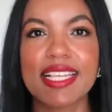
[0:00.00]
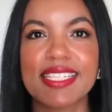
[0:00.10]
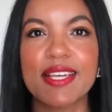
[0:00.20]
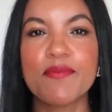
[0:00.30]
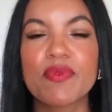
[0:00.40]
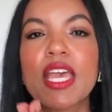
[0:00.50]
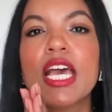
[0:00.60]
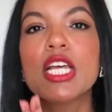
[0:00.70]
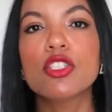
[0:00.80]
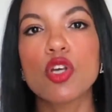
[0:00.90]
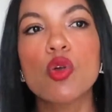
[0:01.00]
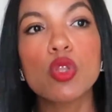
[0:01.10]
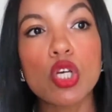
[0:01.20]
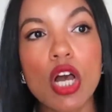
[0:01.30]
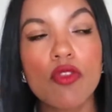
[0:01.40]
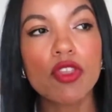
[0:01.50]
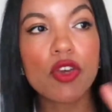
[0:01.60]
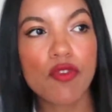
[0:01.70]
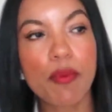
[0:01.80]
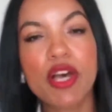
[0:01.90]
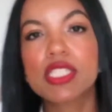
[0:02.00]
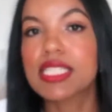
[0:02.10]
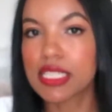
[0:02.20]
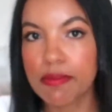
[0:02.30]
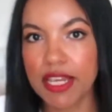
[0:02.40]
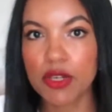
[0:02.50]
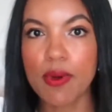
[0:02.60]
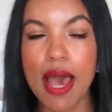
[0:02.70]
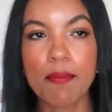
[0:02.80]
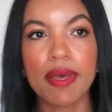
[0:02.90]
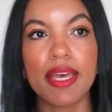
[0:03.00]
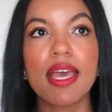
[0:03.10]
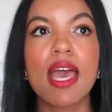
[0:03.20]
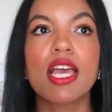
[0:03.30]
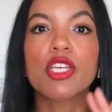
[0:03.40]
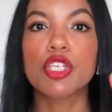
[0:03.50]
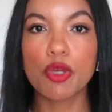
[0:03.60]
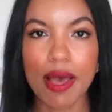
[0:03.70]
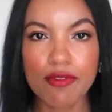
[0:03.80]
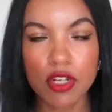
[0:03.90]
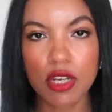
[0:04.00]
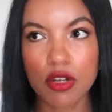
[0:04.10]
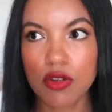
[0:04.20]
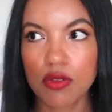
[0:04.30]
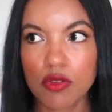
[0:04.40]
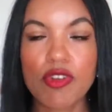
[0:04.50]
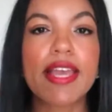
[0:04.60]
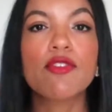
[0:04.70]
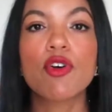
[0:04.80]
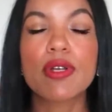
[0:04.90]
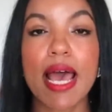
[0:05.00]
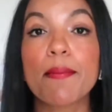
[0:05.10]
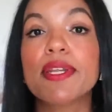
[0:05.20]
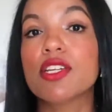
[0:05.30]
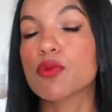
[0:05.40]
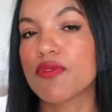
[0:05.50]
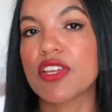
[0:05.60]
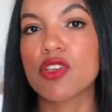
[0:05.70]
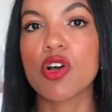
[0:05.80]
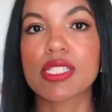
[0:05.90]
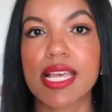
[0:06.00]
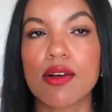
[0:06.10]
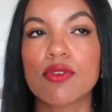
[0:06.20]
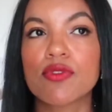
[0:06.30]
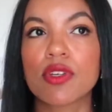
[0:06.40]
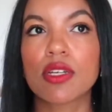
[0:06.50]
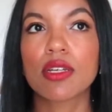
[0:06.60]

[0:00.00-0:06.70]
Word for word: That's it. Don't look on the other person to make you happy. You have to create your own happiness within yourself.